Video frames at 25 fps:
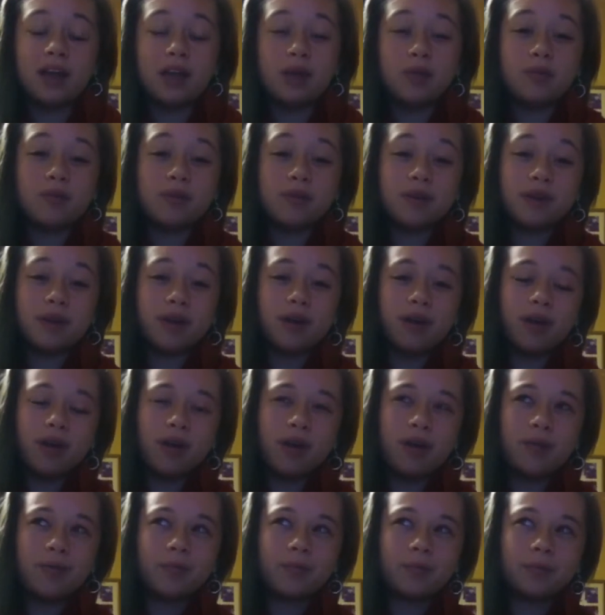It would
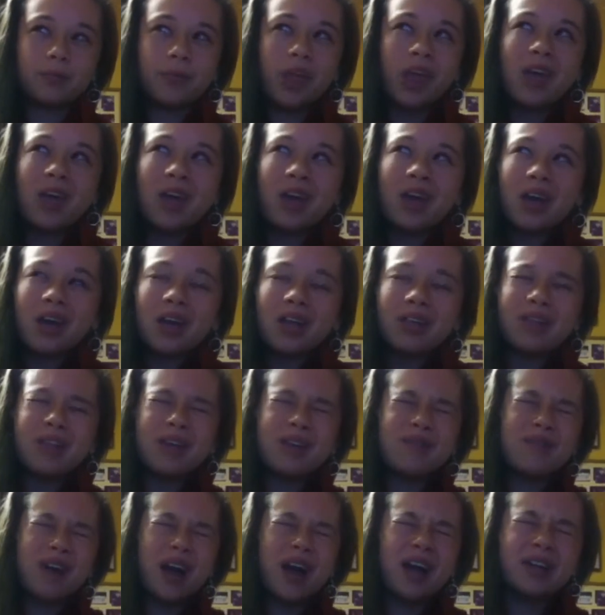um, the
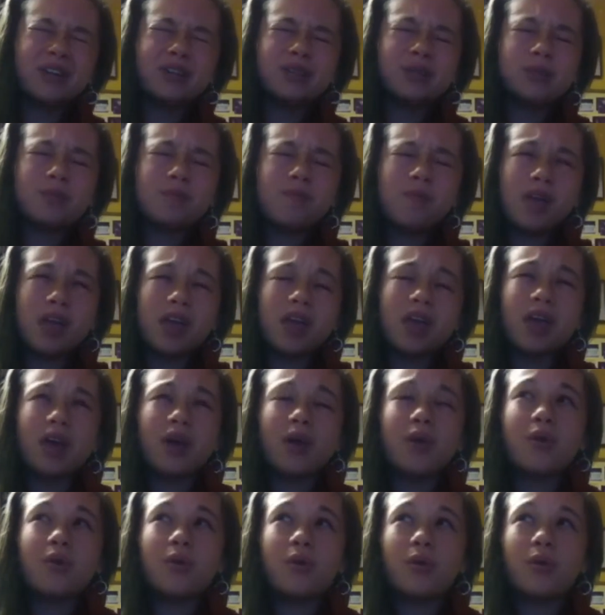advice would be